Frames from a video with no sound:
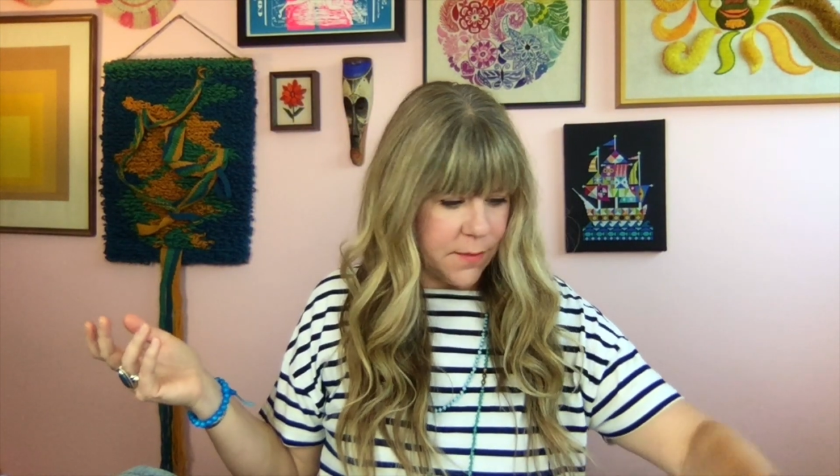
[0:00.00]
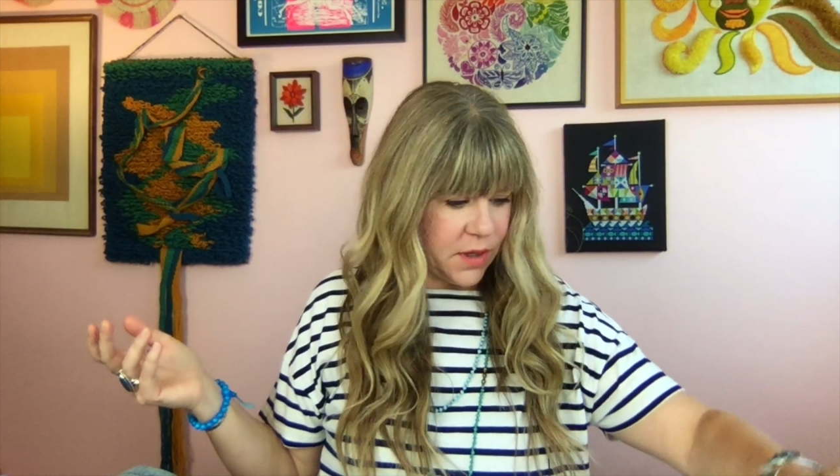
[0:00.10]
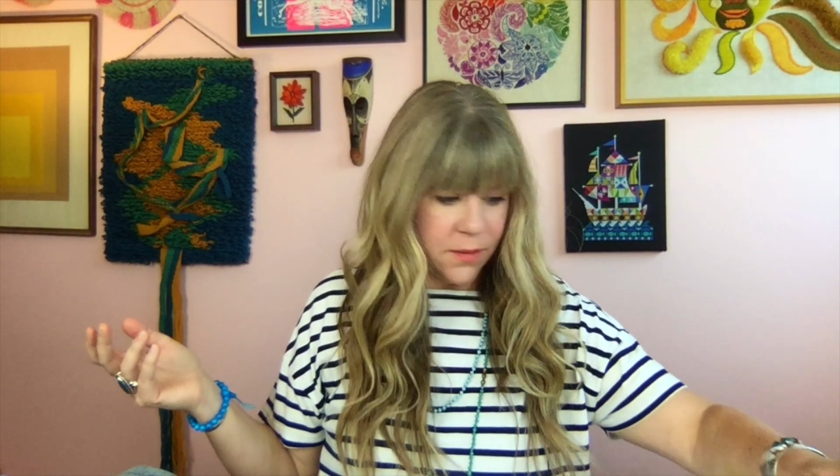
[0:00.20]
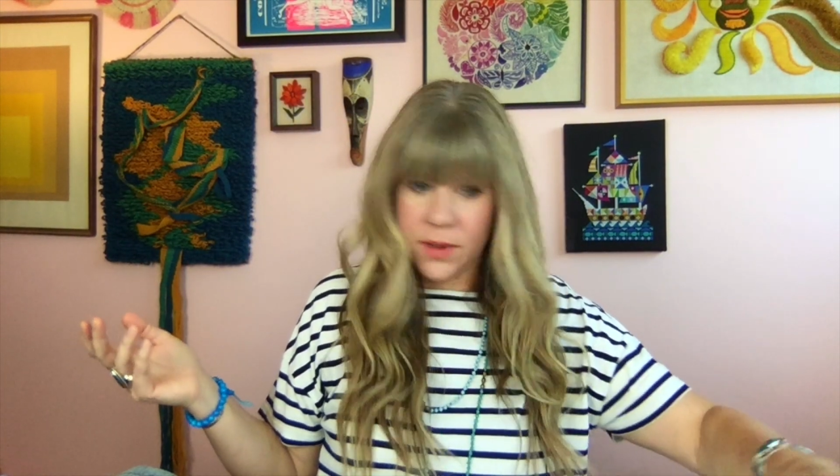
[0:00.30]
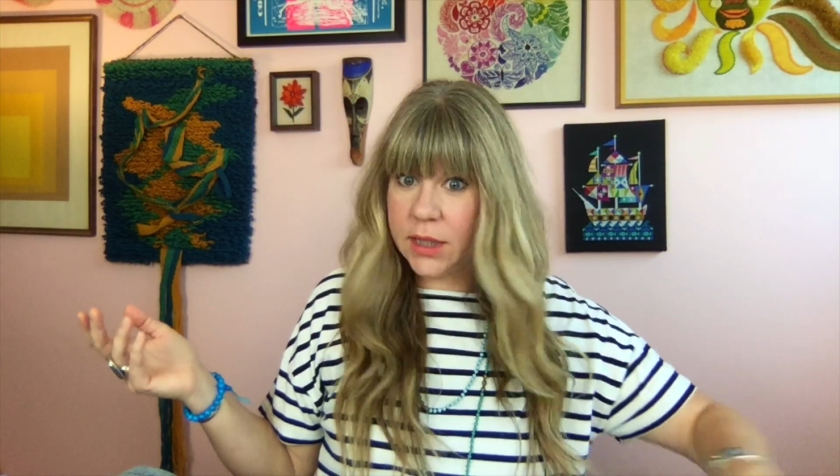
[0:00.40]
I'm
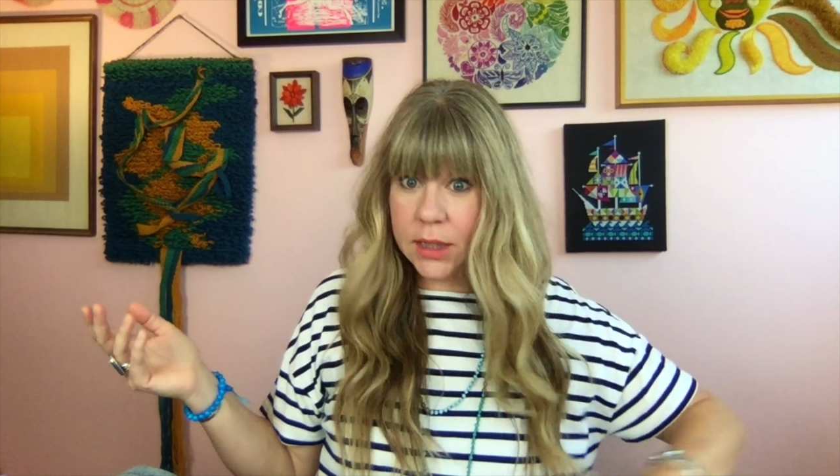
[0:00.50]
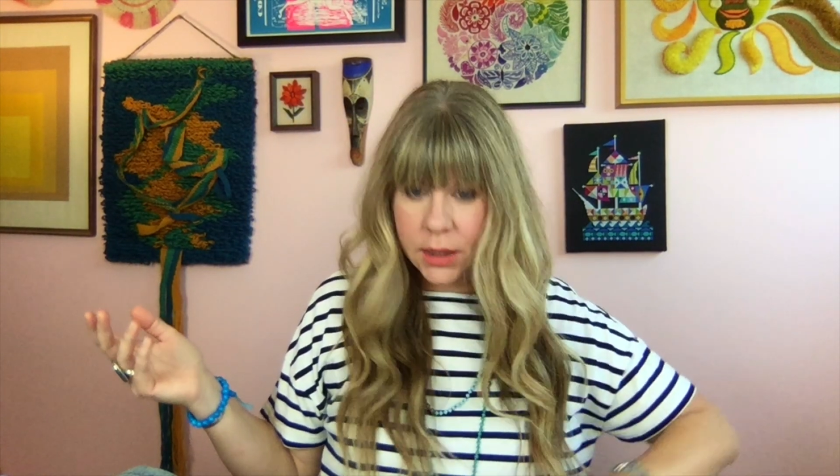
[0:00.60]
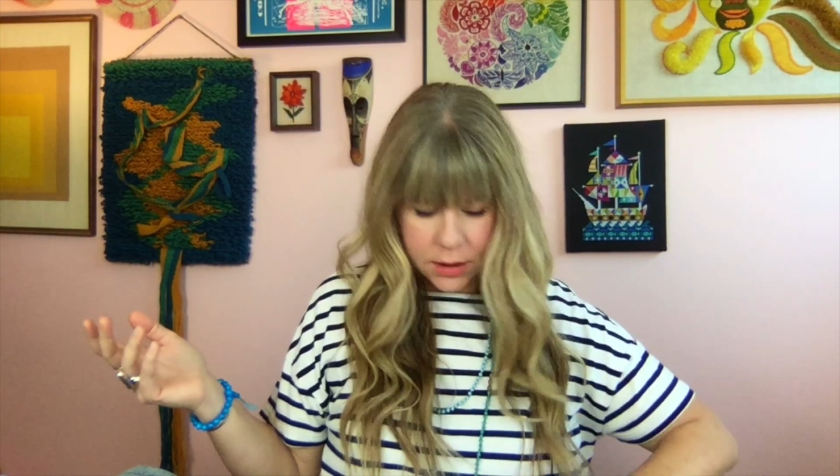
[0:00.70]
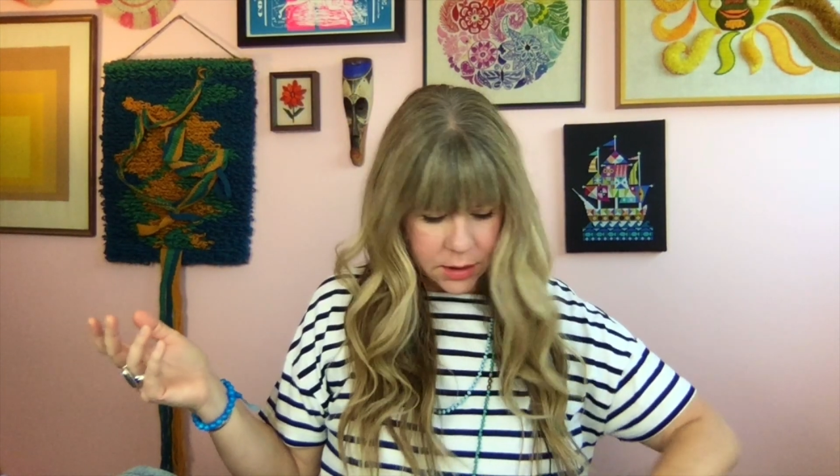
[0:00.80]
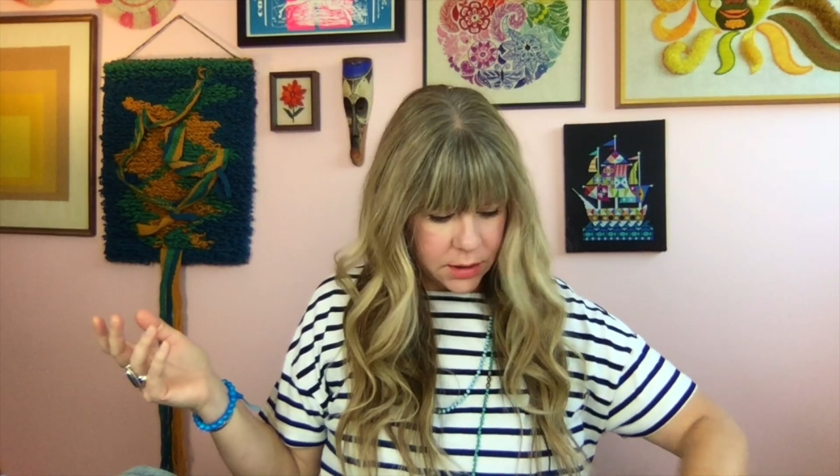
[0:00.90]
going to be
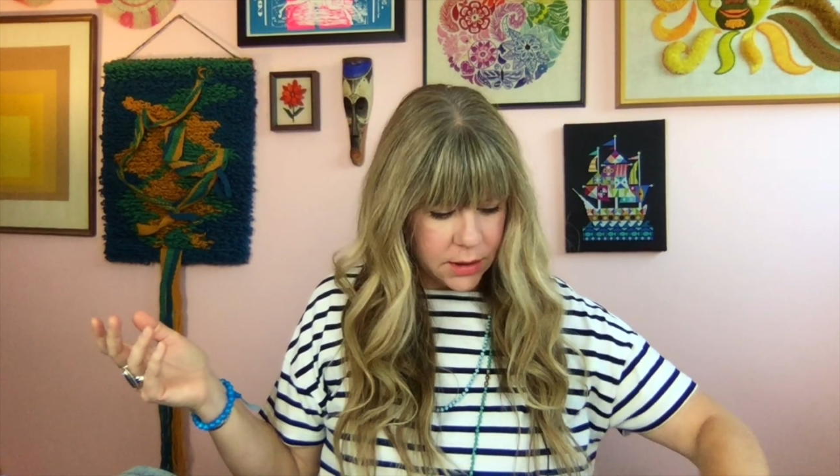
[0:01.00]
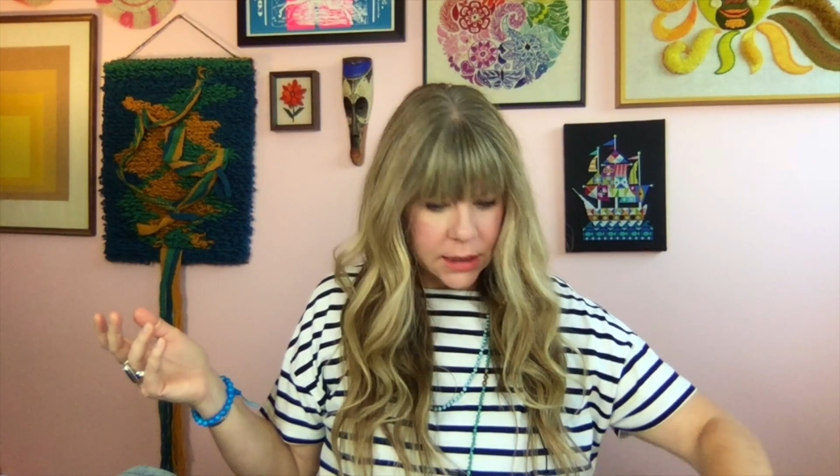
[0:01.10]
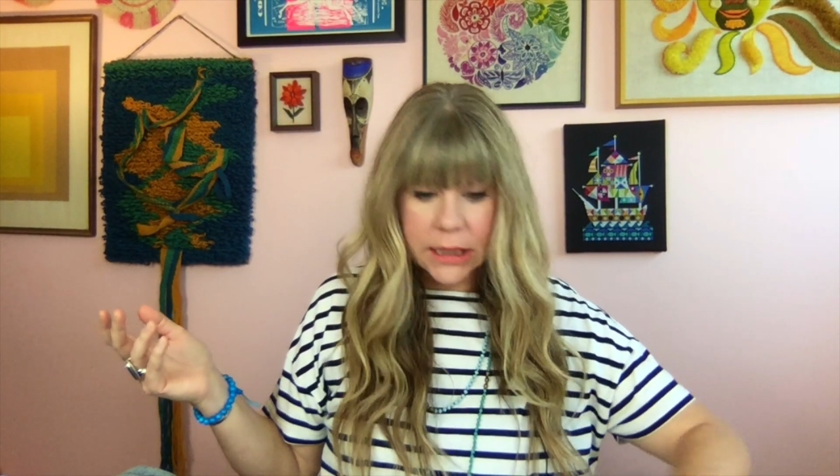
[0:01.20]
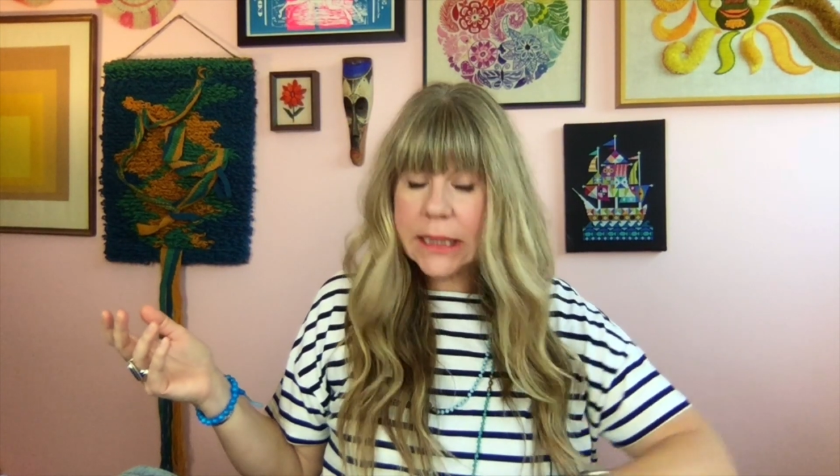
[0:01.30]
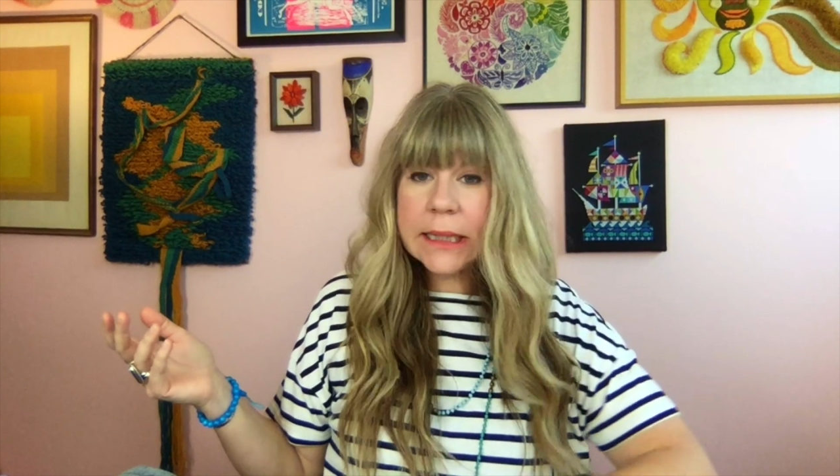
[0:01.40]

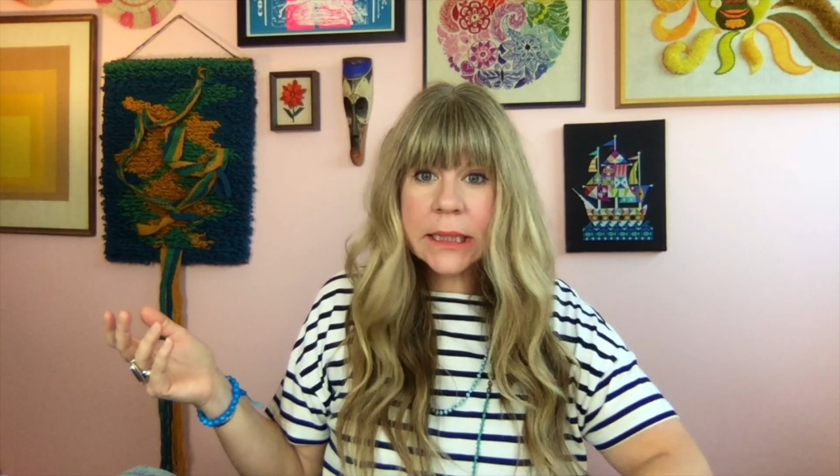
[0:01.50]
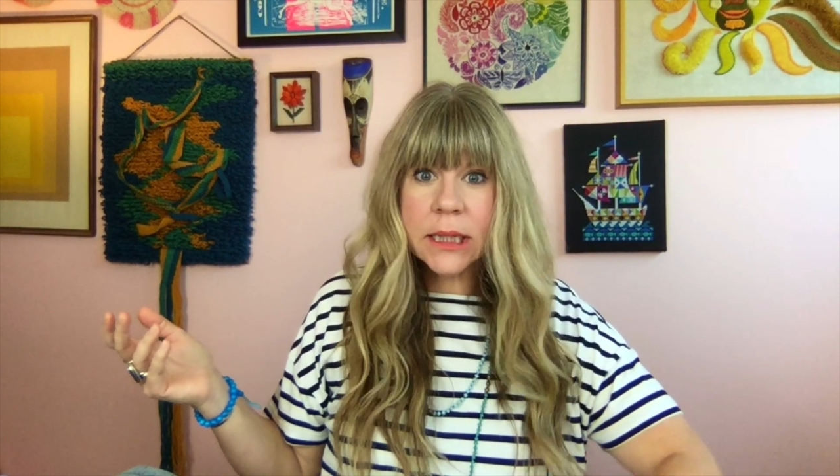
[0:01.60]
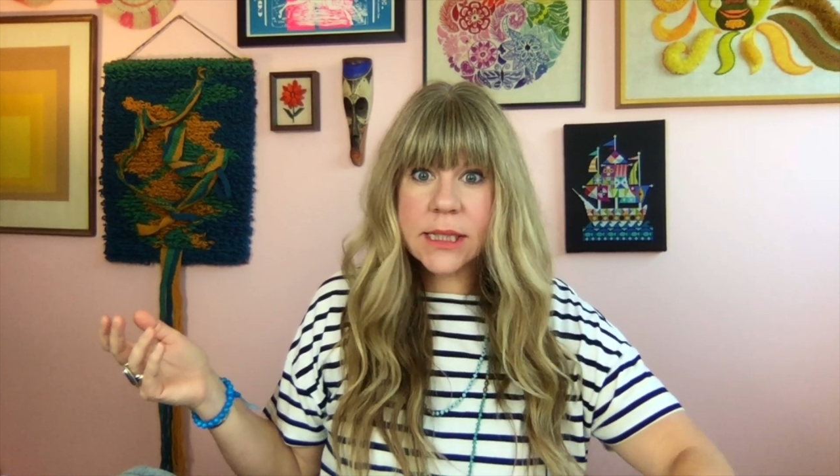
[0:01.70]
cleaning